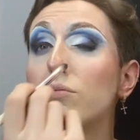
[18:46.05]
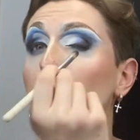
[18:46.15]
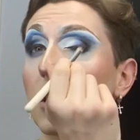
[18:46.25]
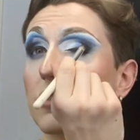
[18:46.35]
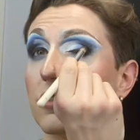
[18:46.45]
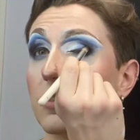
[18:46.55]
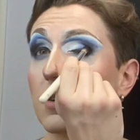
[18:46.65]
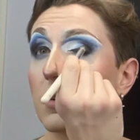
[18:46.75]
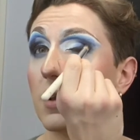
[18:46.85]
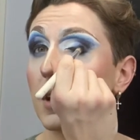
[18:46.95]
brush,
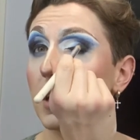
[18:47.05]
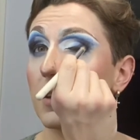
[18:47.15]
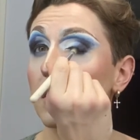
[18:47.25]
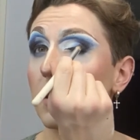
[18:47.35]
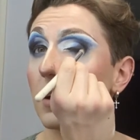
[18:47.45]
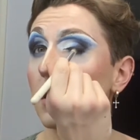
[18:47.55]
Linda.